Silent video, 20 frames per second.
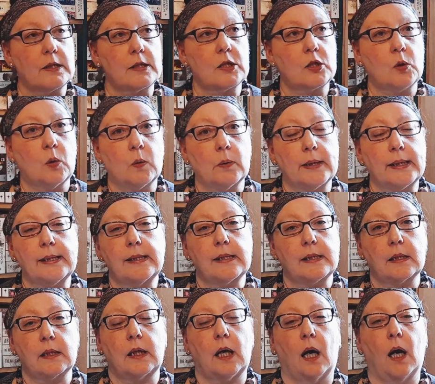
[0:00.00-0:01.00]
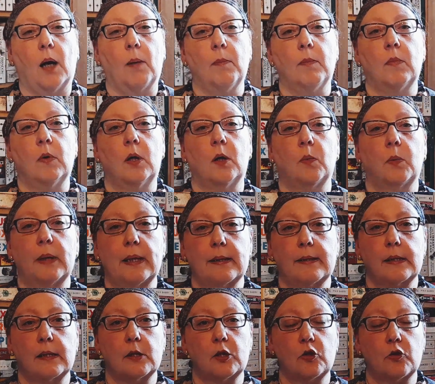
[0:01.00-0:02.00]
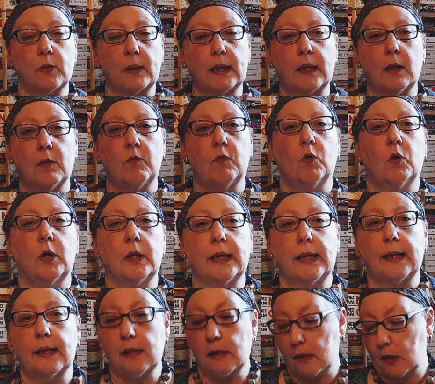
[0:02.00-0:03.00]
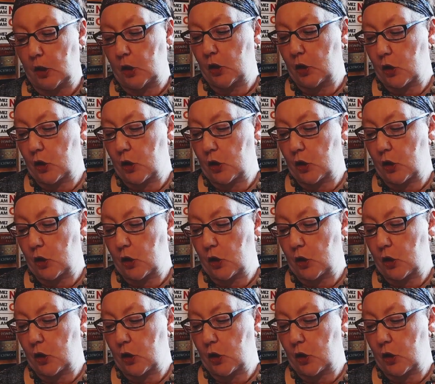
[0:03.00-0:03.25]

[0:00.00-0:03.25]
stories come with trigger warnings.